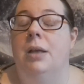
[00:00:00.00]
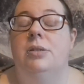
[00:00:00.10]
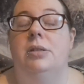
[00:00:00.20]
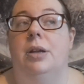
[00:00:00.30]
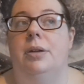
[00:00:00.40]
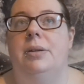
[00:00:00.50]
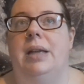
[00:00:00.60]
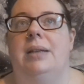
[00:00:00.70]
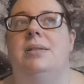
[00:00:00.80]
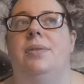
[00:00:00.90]
so
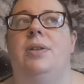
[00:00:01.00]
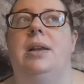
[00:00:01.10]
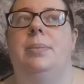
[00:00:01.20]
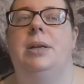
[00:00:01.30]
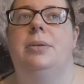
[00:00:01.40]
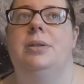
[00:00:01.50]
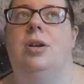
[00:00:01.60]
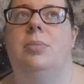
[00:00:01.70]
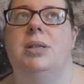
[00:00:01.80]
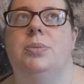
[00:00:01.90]
yes, if you let me know in the
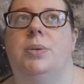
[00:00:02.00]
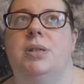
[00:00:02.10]
comments what